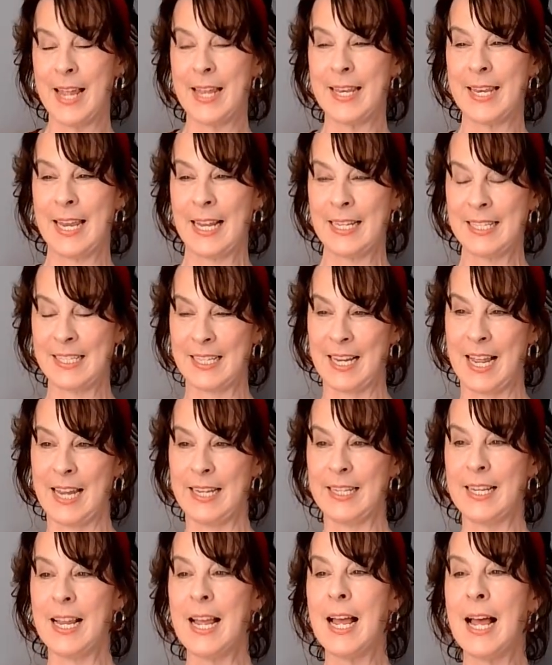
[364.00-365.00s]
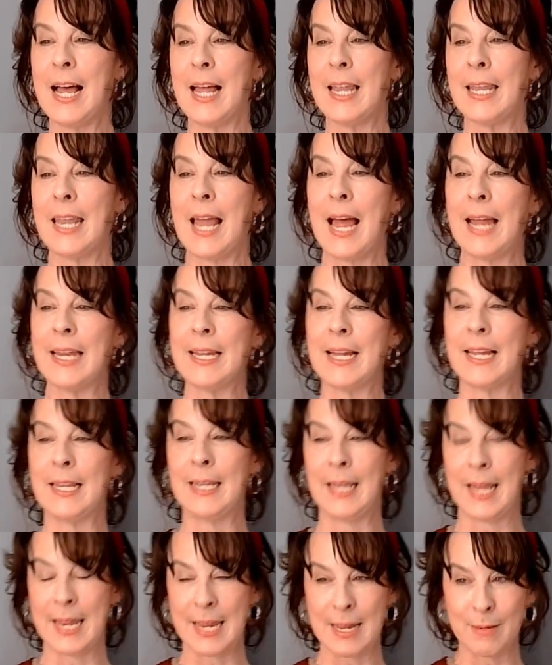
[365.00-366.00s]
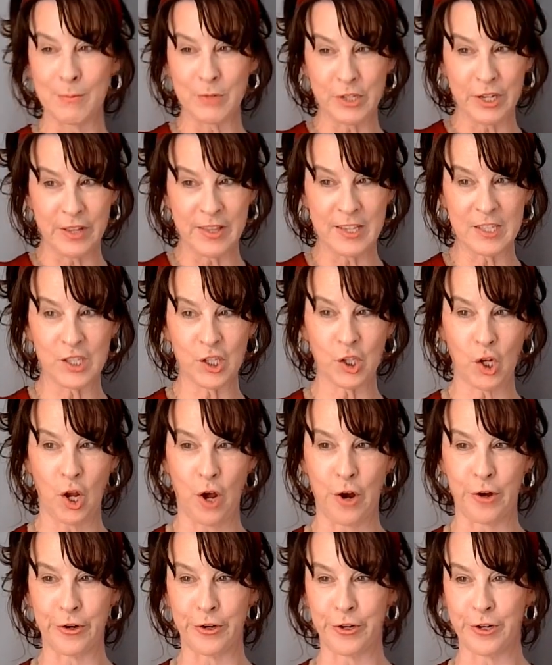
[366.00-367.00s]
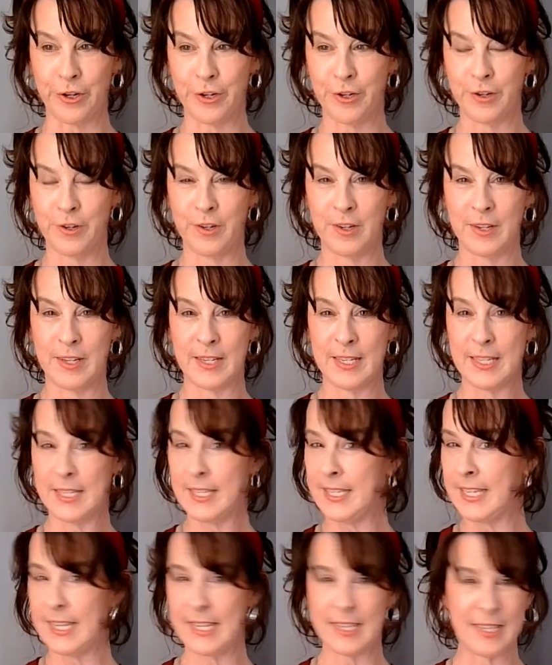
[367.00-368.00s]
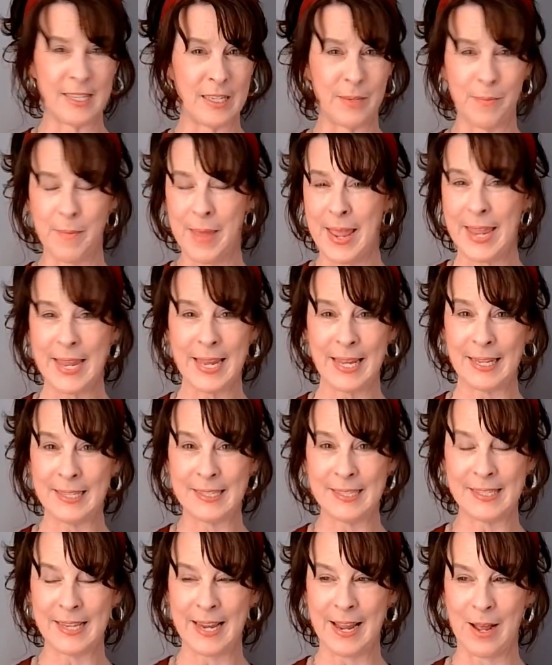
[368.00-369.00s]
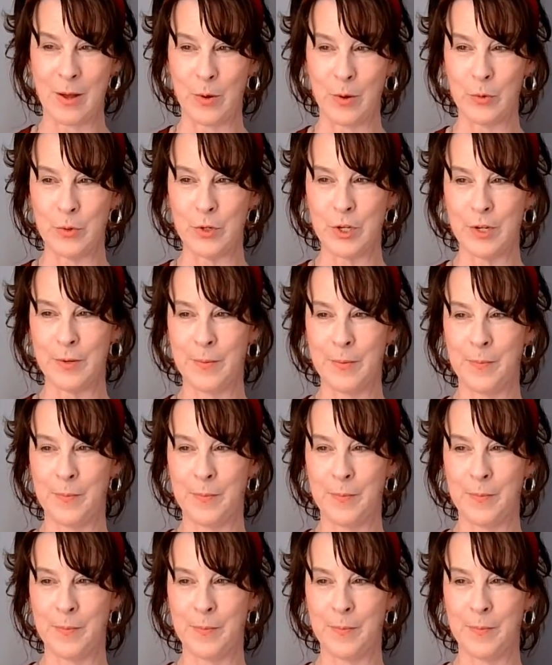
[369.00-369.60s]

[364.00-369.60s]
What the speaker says: Next line. Like a lamb to the slaughter, didn't make a sound.